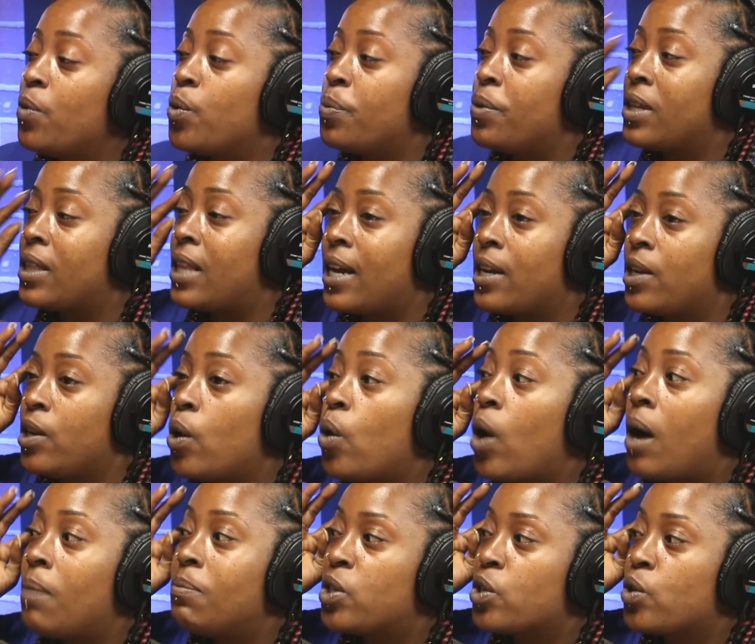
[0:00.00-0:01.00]
will be like, no,
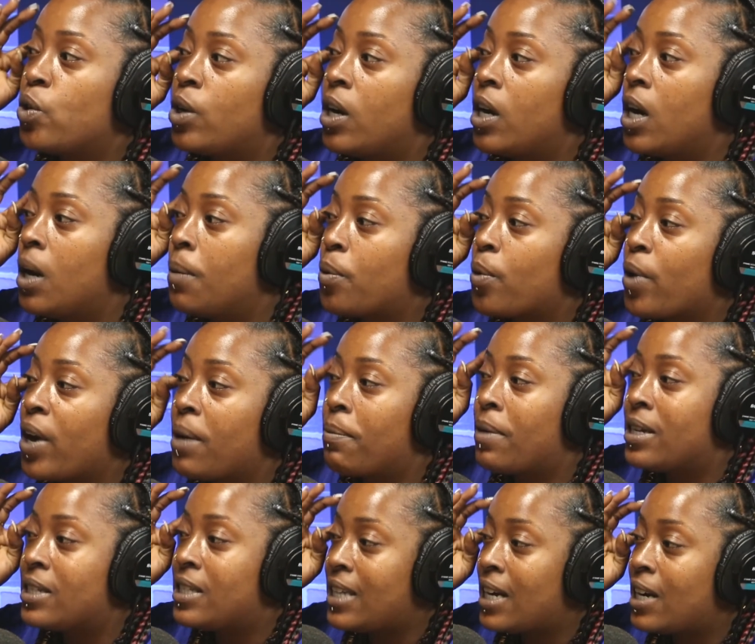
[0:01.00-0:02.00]
I'm just gonna upgrade
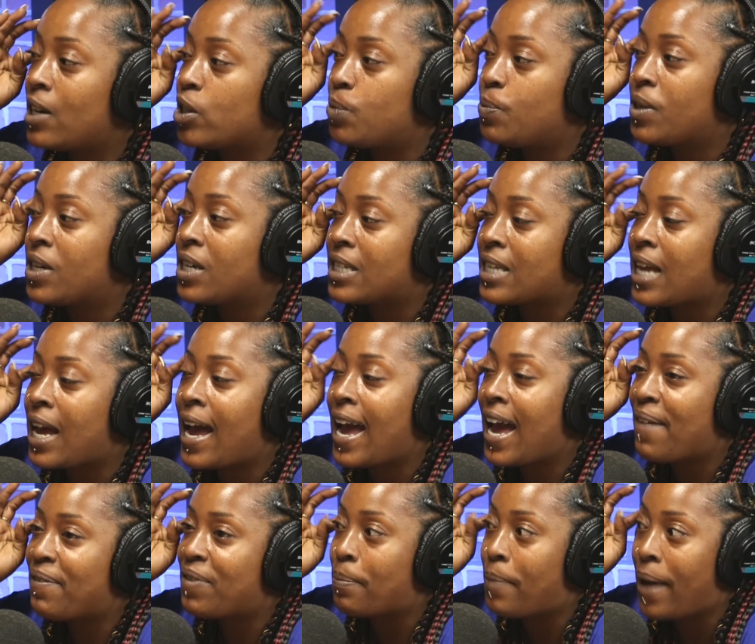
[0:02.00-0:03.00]
my standards because I
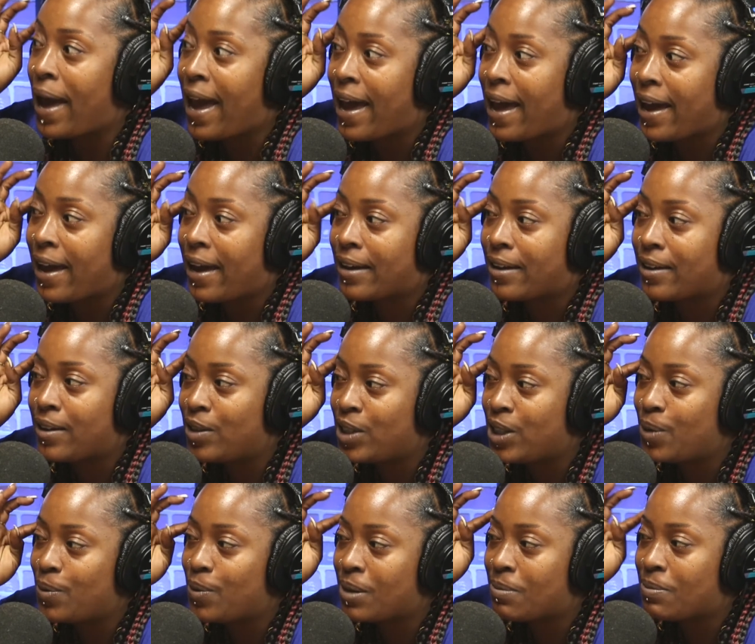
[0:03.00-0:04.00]
have the bag. You
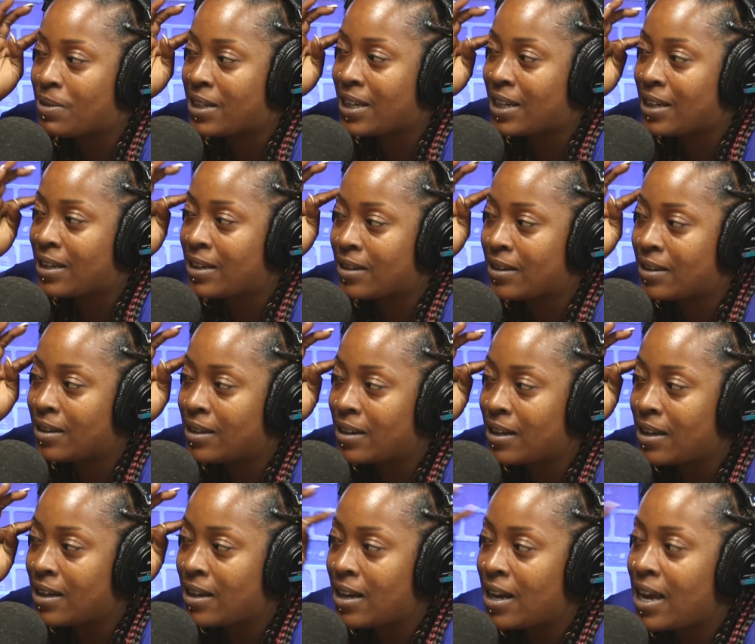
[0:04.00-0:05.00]
see what I'm saying?
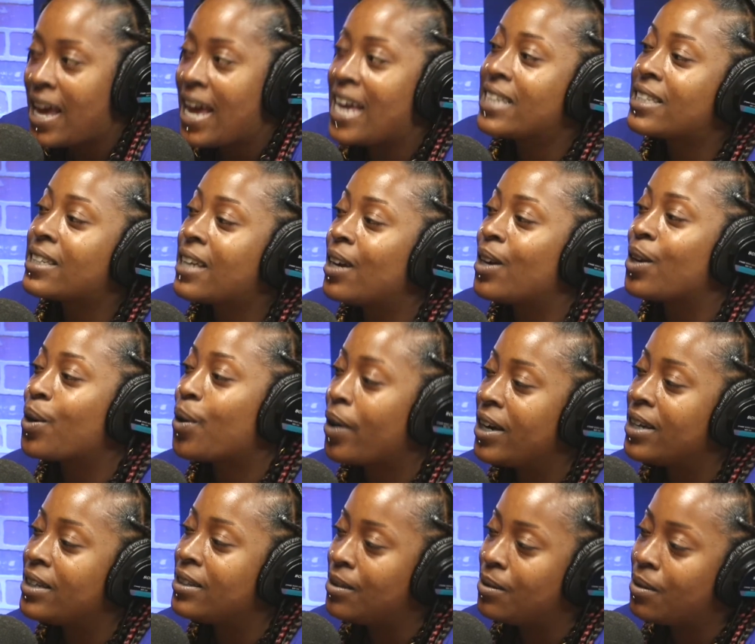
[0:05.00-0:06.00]
It's kind of
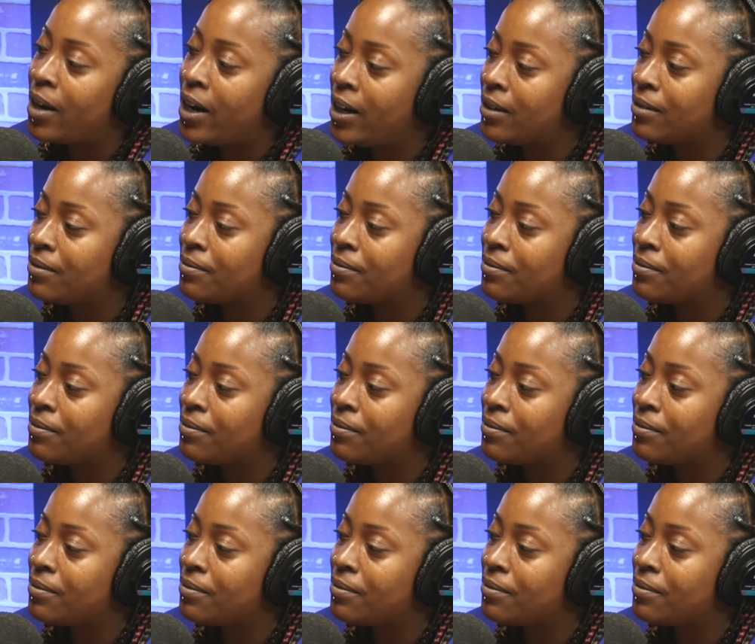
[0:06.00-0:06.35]
crazy, right?